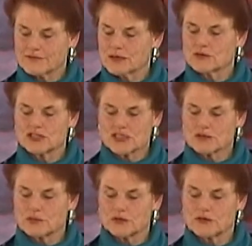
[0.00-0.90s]
It was
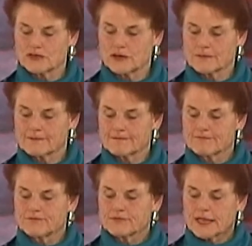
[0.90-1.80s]
just beautiful.
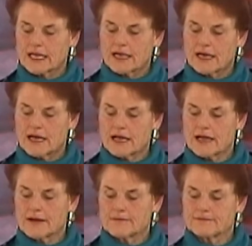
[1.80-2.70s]

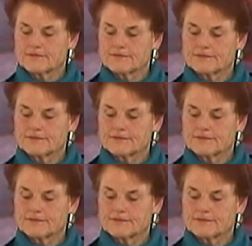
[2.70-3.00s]
Um,